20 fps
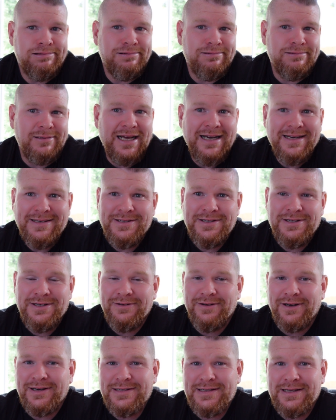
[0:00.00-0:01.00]
Last
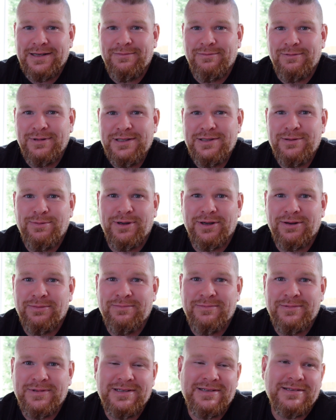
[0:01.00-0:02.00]
year I said
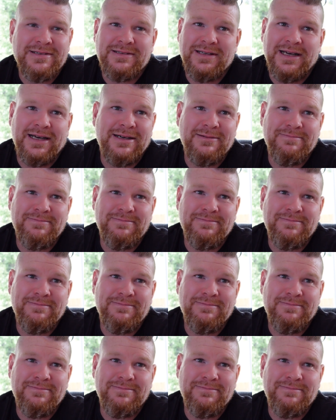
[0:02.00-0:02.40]
Winterbottom was